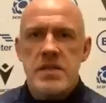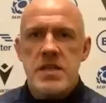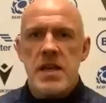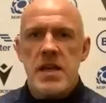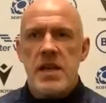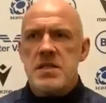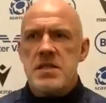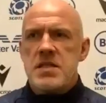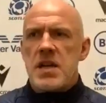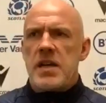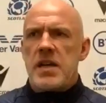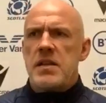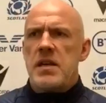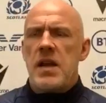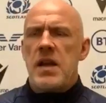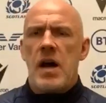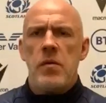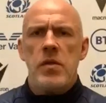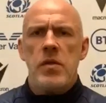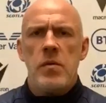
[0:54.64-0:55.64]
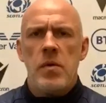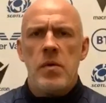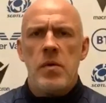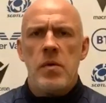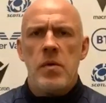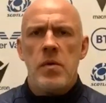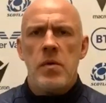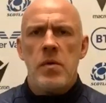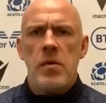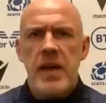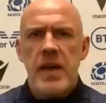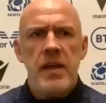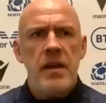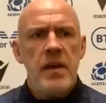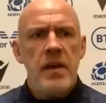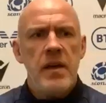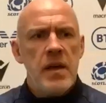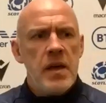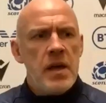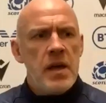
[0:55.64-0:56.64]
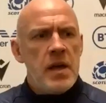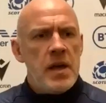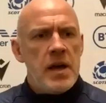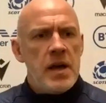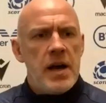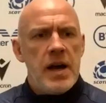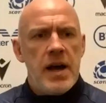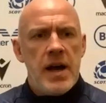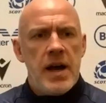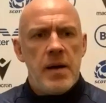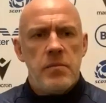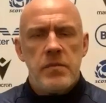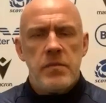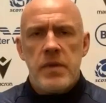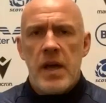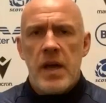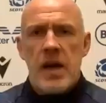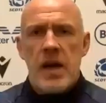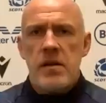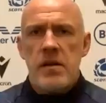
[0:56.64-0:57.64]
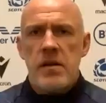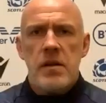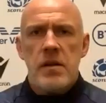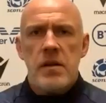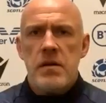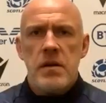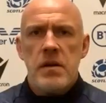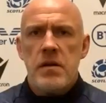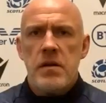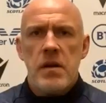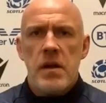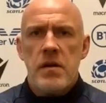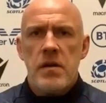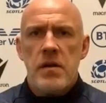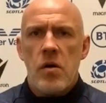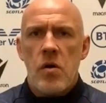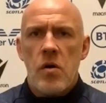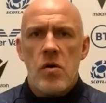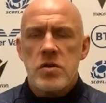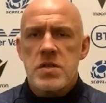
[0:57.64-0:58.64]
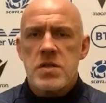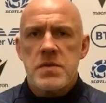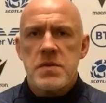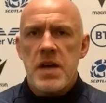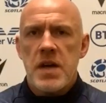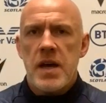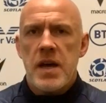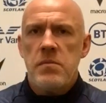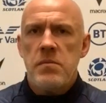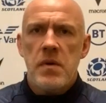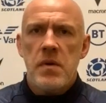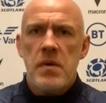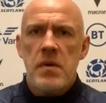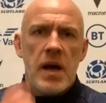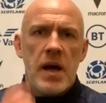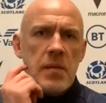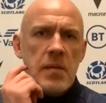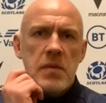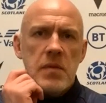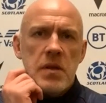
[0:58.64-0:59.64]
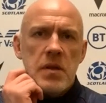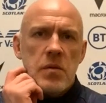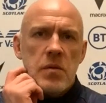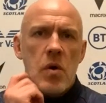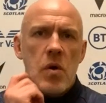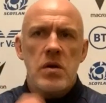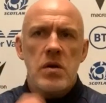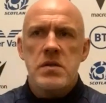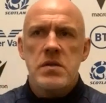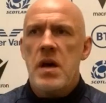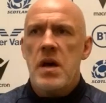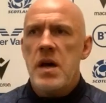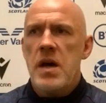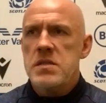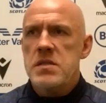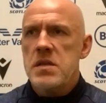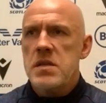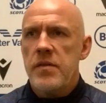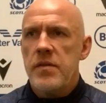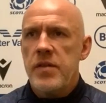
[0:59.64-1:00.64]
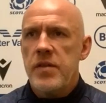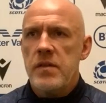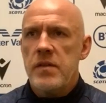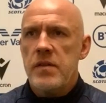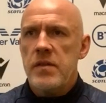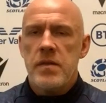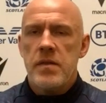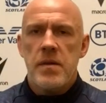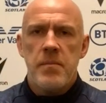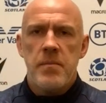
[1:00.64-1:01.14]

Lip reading: an insight in how they want to play. An awesome time in the Waratahs, and I think that the